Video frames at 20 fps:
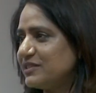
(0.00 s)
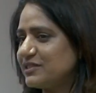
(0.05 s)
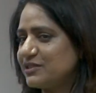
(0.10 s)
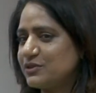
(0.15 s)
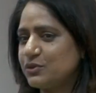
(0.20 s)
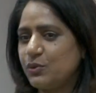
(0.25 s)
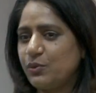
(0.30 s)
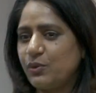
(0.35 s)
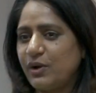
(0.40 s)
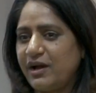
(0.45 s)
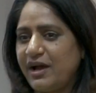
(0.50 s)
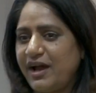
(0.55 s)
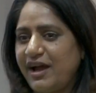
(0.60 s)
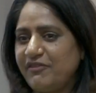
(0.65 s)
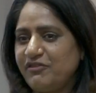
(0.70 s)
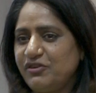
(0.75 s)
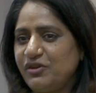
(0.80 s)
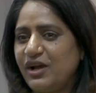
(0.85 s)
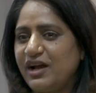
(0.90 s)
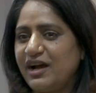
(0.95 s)
So I
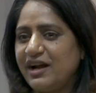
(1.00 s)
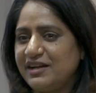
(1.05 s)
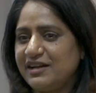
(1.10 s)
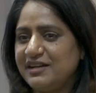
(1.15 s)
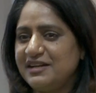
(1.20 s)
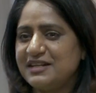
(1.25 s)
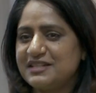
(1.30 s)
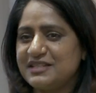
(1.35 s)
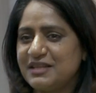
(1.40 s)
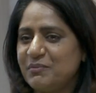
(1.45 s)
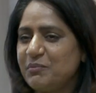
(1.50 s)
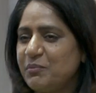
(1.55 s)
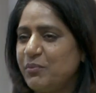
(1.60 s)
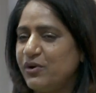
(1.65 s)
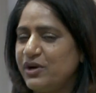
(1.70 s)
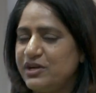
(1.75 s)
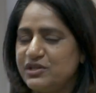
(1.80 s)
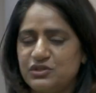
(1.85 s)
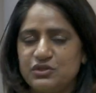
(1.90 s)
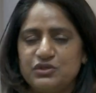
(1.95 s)
have to cut it at some
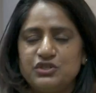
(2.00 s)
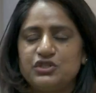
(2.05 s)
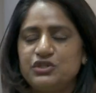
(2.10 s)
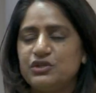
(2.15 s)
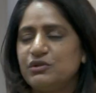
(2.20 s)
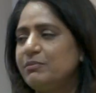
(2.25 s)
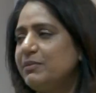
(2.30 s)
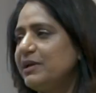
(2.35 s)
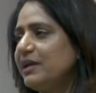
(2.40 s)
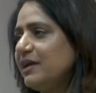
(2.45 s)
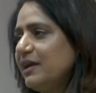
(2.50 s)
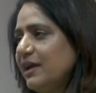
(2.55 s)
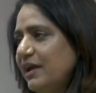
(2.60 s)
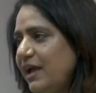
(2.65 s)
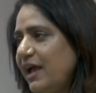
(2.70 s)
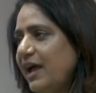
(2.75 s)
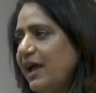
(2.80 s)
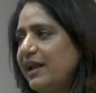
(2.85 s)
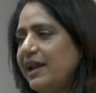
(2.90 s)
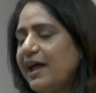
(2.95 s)
point. So it should be
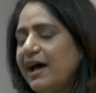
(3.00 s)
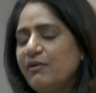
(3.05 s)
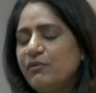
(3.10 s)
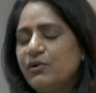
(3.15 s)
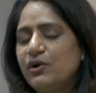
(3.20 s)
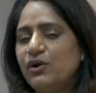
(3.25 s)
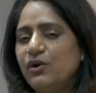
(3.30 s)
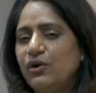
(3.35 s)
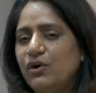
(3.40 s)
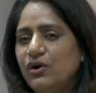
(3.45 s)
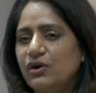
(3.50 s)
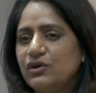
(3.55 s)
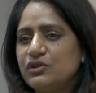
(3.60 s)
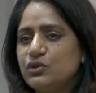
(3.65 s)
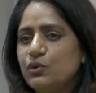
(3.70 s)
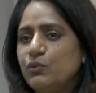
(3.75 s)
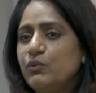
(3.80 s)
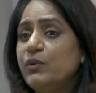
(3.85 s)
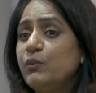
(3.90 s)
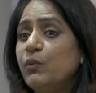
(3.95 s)
an hour long.
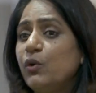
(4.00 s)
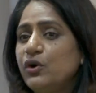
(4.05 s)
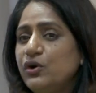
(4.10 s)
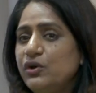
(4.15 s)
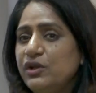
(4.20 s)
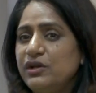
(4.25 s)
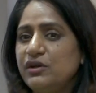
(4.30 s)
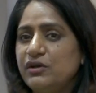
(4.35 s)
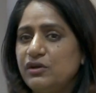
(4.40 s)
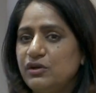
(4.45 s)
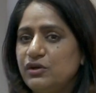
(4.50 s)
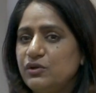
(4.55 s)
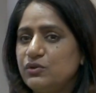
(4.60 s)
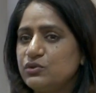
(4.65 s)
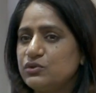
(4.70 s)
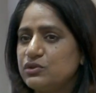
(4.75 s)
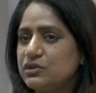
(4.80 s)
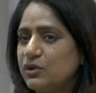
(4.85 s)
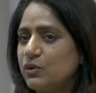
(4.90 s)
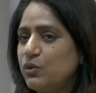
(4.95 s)
So we want to
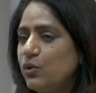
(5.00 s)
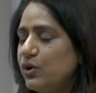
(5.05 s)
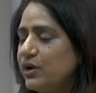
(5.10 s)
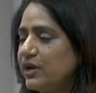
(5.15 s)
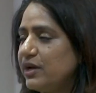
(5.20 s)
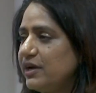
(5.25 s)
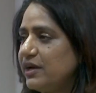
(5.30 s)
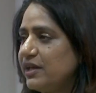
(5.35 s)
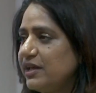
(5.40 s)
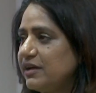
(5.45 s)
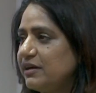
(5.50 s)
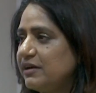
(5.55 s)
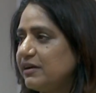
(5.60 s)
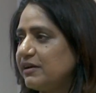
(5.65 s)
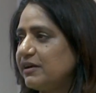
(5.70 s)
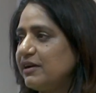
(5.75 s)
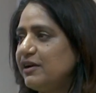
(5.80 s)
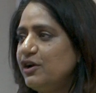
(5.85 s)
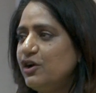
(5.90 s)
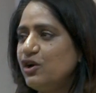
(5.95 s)
introduce the golden deer,
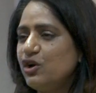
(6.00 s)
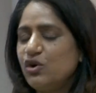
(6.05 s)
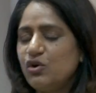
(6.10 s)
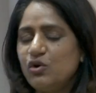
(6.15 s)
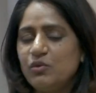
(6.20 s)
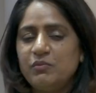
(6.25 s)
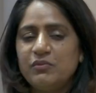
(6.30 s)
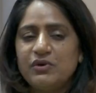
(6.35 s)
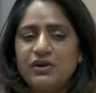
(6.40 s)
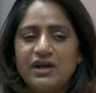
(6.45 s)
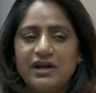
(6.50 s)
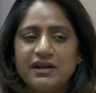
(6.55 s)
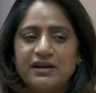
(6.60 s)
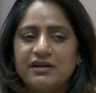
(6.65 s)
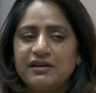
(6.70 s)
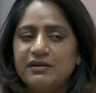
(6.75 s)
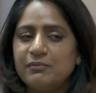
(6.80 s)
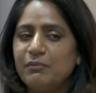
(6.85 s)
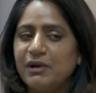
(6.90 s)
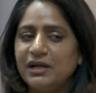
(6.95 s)

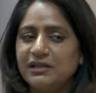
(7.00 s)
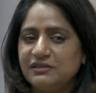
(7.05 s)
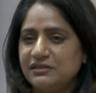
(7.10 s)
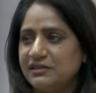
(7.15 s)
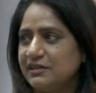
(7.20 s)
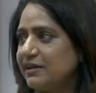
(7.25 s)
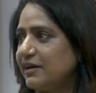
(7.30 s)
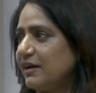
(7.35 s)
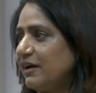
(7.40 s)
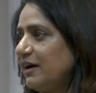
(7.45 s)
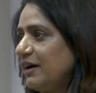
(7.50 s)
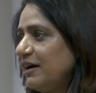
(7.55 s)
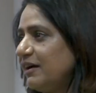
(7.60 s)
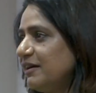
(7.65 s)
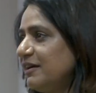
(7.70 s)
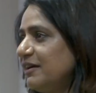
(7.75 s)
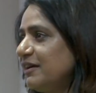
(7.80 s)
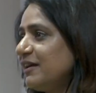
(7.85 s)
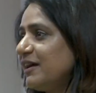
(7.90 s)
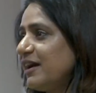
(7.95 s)
Kumkaran, Manthara,
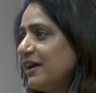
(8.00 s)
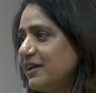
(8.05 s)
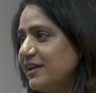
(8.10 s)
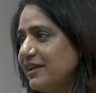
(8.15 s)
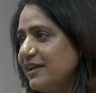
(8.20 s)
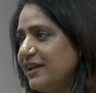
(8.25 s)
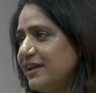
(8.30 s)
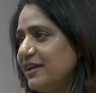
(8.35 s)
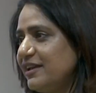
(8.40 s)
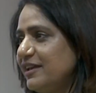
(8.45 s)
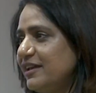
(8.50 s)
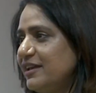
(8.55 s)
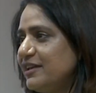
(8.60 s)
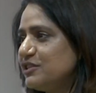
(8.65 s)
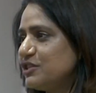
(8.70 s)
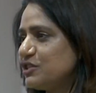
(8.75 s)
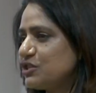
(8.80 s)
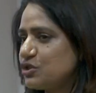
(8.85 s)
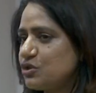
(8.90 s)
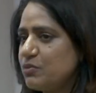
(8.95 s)
Kaikeyi,
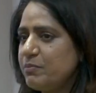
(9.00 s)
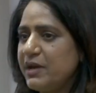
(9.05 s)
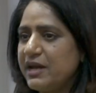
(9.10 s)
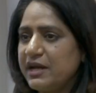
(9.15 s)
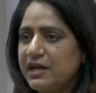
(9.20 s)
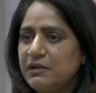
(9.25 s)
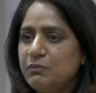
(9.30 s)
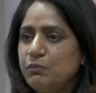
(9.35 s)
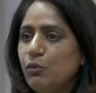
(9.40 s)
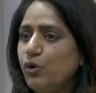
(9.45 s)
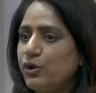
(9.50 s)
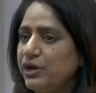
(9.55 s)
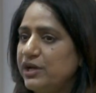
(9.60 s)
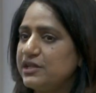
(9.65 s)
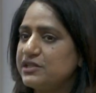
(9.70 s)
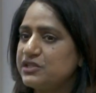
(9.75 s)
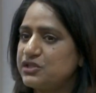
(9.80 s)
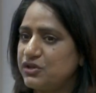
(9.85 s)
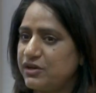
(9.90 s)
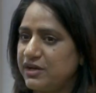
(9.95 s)
just to make it more
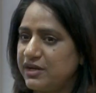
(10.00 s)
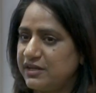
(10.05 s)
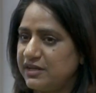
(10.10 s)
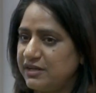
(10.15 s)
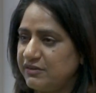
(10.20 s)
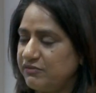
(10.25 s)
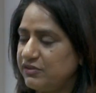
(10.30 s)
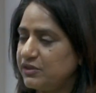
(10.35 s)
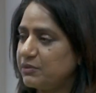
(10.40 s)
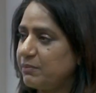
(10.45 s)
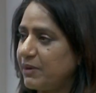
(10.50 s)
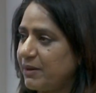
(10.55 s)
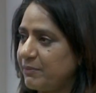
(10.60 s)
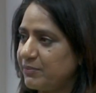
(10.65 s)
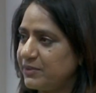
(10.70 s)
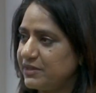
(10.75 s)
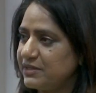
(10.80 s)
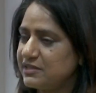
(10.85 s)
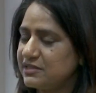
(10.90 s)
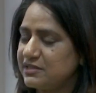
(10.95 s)
illustrative with
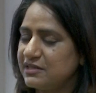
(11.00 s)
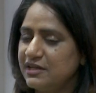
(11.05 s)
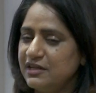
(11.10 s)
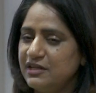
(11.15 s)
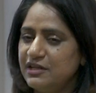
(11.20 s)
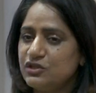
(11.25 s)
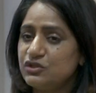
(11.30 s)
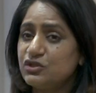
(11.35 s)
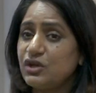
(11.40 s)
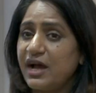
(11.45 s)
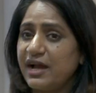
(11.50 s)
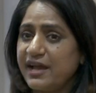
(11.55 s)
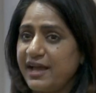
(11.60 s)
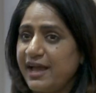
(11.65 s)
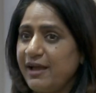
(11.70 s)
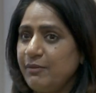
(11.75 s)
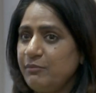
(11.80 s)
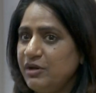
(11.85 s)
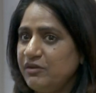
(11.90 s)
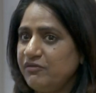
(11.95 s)
puppets. So I
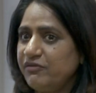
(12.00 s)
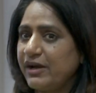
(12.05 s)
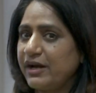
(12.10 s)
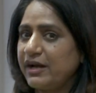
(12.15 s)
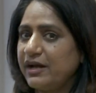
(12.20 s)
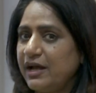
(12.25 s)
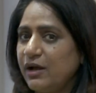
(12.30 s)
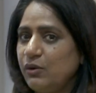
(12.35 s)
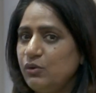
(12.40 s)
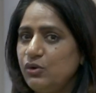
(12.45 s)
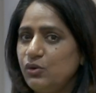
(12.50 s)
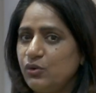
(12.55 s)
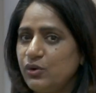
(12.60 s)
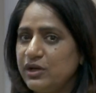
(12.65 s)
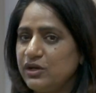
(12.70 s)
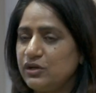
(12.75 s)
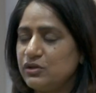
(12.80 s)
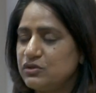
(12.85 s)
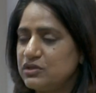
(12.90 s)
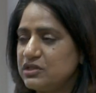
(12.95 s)
am in fact now
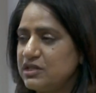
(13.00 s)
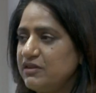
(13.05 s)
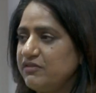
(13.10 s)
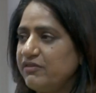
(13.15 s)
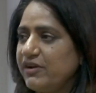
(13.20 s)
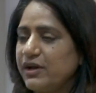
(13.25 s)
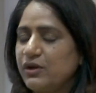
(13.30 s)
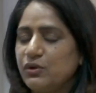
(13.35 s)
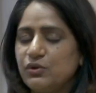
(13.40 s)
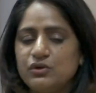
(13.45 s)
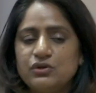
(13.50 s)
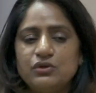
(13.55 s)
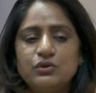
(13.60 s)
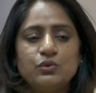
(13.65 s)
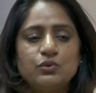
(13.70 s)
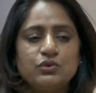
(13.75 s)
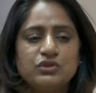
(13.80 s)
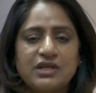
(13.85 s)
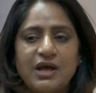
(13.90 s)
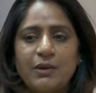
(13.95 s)
looking to see if I could
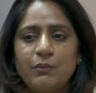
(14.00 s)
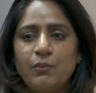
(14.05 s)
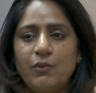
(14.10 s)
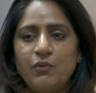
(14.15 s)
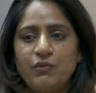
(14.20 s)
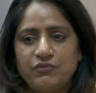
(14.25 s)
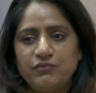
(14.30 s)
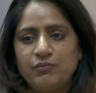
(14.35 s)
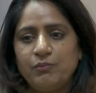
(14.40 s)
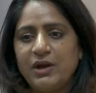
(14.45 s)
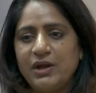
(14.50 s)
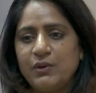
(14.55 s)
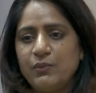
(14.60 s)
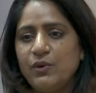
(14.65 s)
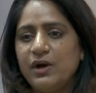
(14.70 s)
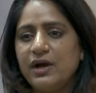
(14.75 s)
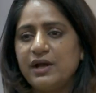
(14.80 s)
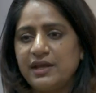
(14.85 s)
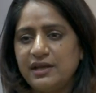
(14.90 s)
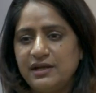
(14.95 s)
do some of my
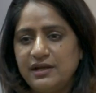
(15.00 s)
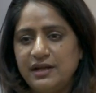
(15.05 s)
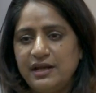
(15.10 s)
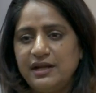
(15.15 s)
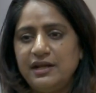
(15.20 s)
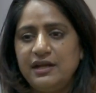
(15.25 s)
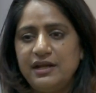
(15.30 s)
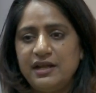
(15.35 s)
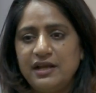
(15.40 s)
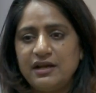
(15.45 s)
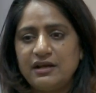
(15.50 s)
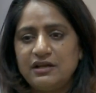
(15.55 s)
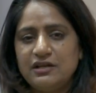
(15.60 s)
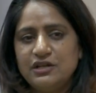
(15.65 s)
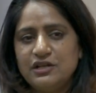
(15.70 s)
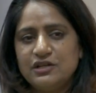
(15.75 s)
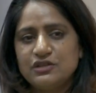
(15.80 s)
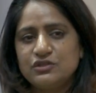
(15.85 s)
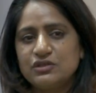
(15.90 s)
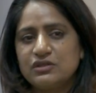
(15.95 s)
work in India
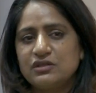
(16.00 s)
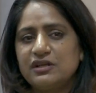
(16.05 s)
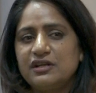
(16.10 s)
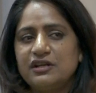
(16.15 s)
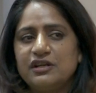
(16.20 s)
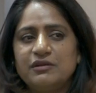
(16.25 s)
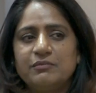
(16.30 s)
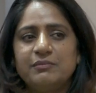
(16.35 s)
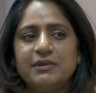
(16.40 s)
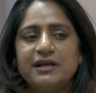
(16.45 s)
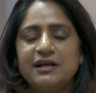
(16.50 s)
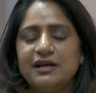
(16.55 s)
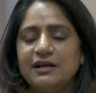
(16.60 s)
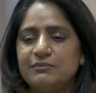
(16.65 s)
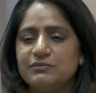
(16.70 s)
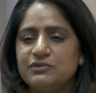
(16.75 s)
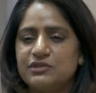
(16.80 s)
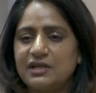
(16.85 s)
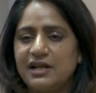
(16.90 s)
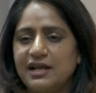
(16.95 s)
so that it
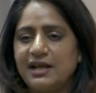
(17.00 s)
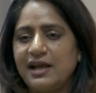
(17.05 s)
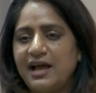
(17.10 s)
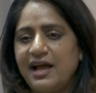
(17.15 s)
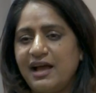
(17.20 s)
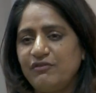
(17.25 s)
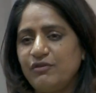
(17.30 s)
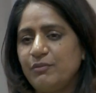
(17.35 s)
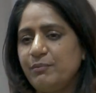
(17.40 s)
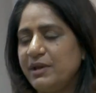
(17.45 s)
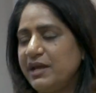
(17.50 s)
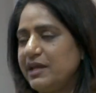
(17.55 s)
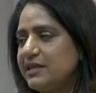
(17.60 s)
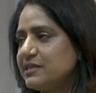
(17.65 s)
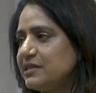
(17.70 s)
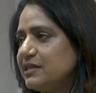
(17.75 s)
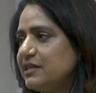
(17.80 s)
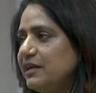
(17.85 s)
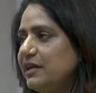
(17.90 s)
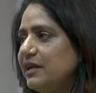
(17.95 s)
becomes like I have a
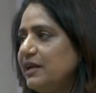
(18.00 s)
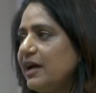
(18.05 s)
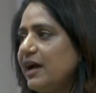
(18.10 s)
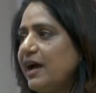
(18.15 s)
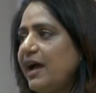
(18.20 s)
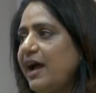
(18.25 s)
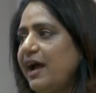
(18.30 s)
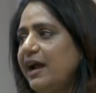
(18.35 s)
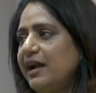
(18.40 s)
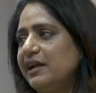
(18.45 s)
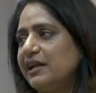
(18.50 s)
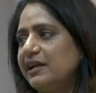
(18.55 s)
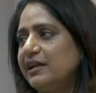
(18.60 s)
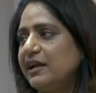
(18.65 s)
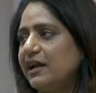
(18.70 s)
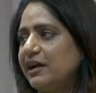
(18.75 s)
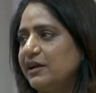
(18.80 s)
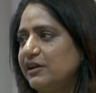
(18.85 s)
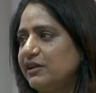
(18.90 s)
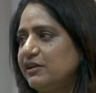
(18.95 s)
base in India and in
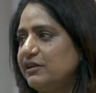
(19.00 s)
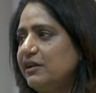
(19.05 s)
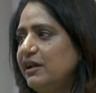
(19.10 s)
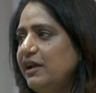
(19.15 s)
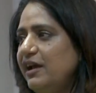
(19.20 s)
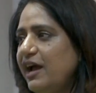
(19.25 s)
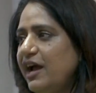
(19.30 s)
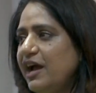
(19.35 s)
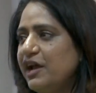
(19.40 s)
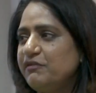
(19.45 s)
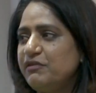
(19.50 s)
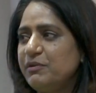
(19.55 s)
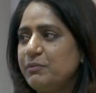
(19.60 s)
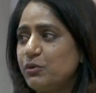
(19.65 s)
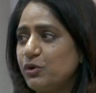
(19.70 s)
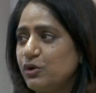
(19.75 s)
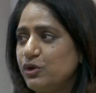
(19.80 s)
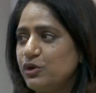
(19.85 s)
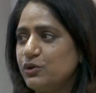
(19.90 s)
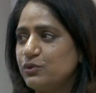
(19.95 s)
London and we
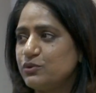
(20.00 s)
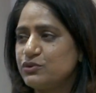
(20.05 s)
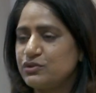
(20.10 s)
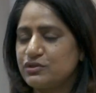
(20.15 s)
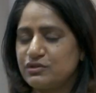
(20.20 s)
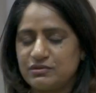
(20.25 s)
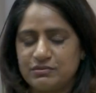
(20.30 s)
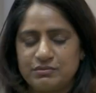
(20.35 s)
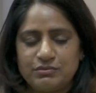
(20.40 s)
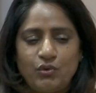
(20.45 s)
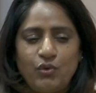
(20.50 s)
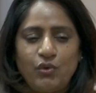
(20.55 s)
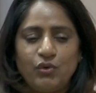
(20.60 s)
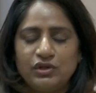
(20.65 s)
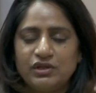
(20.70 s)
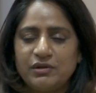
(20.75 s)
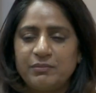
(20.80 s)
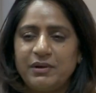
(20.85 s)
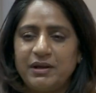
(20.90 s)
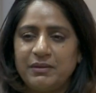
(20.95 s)
produce all
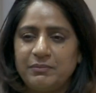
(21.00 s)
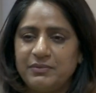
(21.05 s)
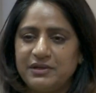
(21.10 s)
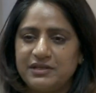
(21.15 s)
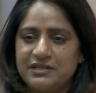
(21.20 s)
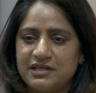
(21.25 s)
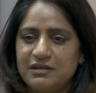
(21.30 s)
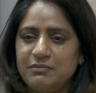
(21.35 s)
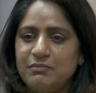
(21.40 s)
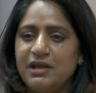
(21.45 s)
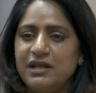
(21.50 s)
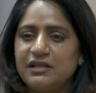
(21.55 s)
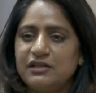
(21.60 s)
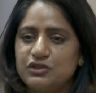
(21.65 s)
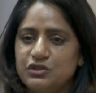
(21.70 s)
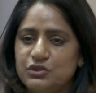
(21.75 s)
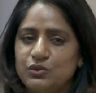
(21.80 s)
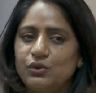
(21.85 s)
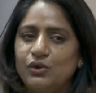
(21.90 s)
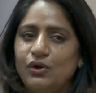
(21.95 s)
the puppets and make the
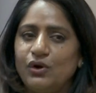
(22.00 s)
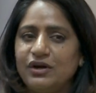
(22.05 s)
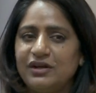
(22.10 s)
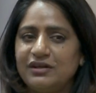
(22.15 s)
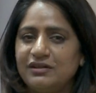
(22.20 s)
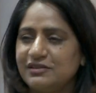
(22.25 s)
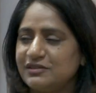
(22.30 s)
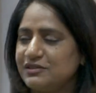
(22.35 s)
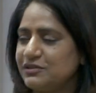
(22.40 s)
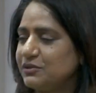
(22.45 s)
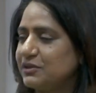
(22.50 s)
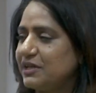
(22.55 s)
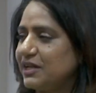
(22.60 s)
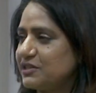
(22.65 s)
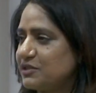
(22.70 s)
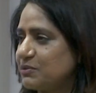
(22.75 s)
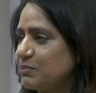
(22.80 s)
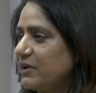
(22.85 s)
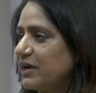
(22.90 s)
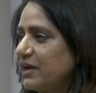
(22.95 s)
show longer. So
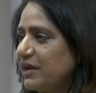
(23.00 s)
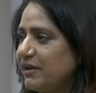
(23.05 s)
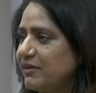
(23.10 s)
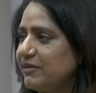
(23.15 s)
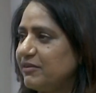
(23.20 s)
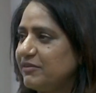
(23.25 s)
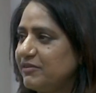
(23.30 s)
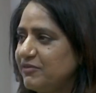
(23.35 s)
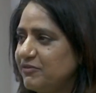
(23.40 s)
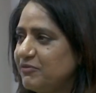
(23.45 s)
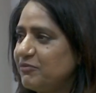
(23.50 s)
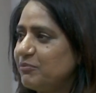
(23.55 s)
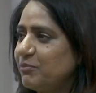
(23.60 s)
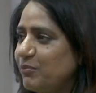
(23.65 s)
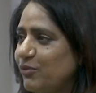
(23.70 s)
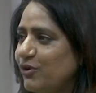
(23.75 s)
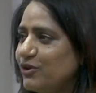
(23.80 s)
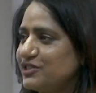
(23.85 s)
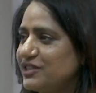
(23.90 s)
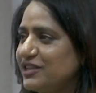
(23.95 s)
that's my
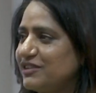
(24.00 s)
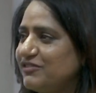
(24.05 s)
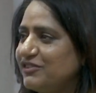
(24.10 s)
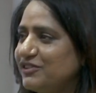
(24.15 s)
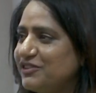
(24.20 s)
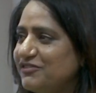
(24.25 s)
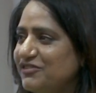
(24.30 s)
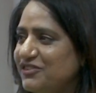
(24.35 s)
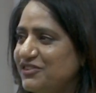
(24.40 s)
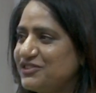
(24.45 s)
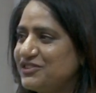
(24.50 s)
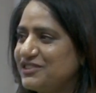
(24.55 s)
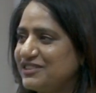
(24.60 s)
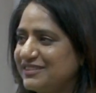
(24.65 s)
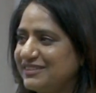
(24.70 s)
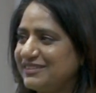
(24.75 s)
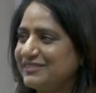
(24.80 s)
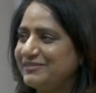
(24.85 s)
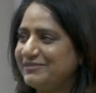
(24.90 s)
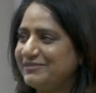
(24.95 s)
project for the future.